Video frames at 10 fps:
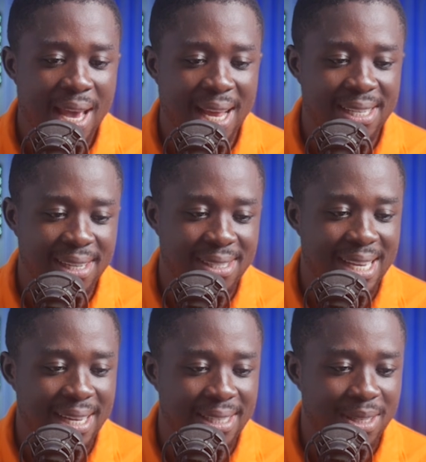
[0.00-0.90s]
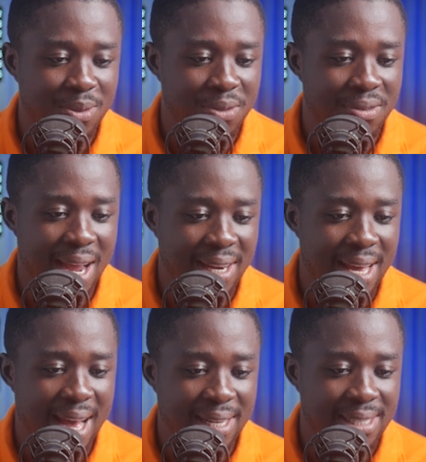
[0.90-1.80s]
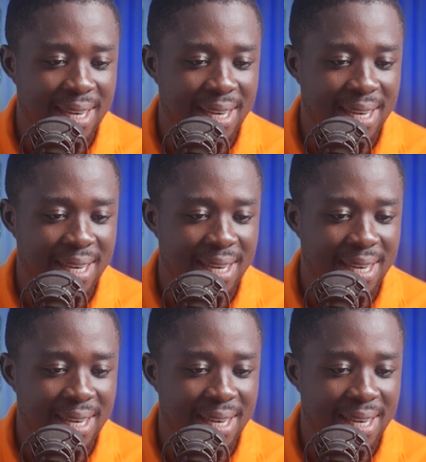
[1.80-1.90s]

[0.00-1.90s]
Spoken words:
and is excited to try the hat.